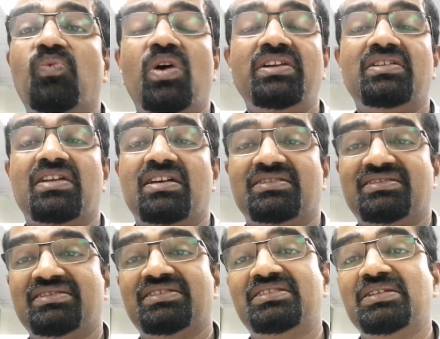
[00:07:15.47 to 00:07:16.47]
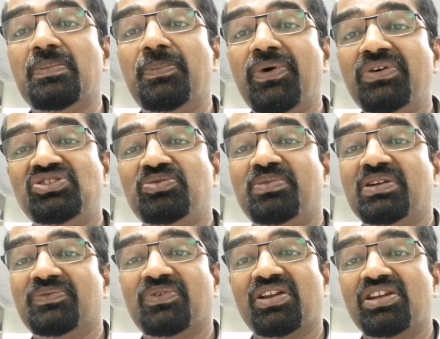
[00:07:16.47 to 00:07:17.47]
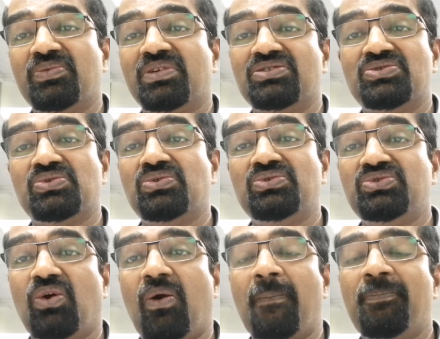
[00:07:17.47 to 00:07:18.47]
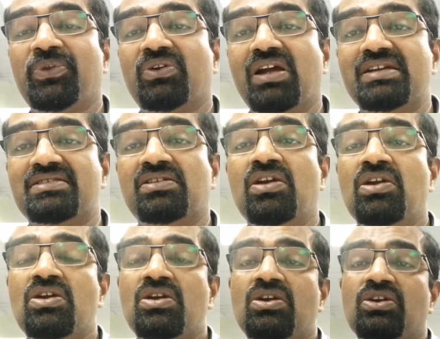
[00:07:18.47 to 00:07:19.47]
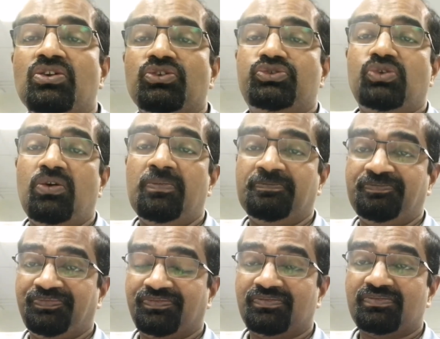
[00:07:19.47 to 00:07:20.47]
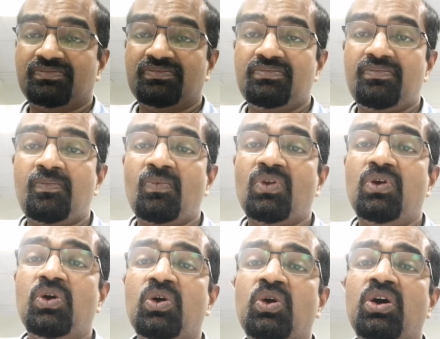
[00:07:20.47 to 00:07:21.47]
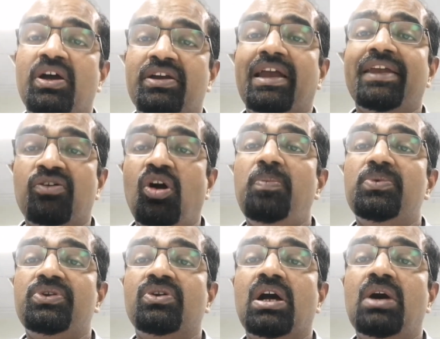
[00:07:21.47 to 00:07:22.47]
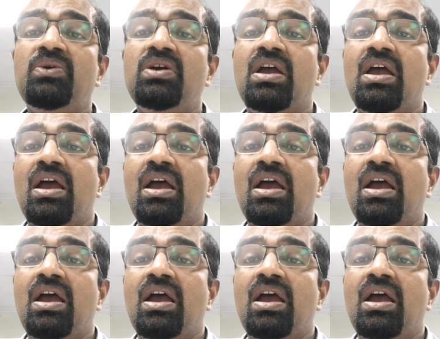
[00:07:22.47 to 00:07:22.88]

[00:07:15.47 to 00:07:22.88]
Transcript: one class. It's impossible for anyone to do so, right? So I hope you have